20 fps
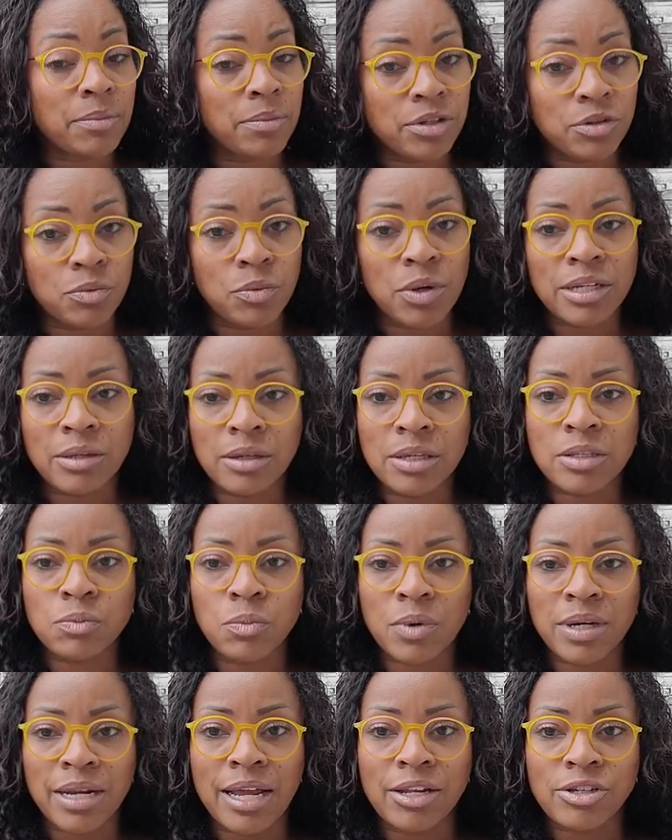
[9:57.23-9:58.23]
which
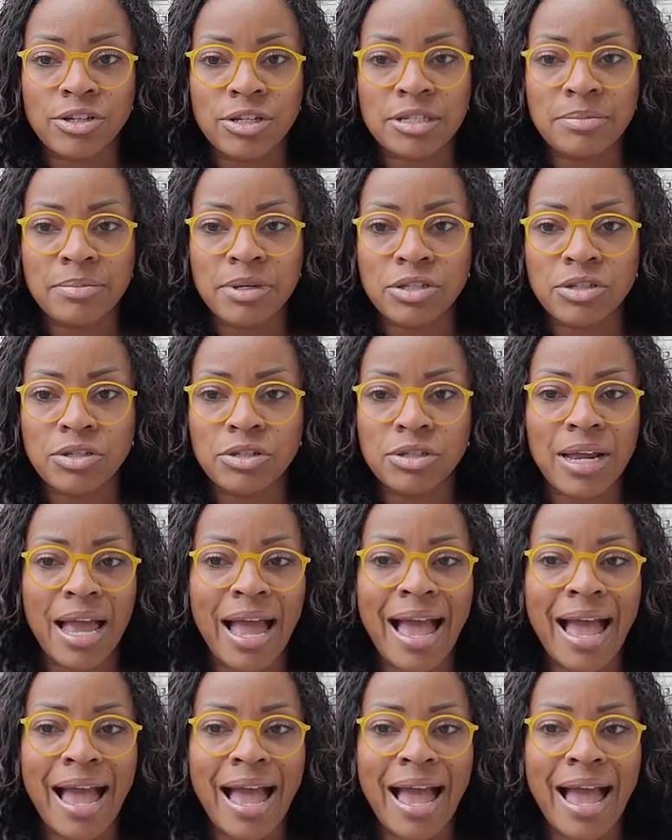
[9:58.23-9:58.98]
what I just mentioned.